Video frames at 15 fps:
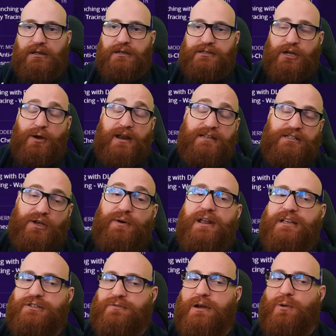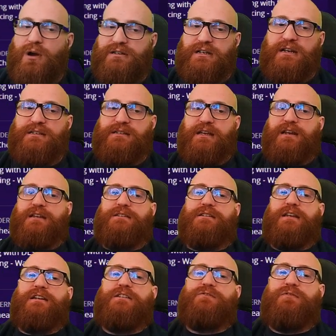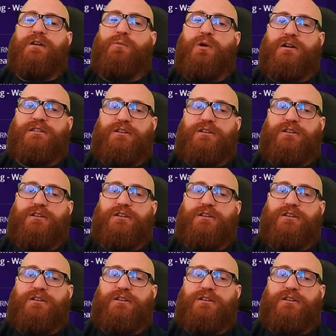So it is reworked. It is reworked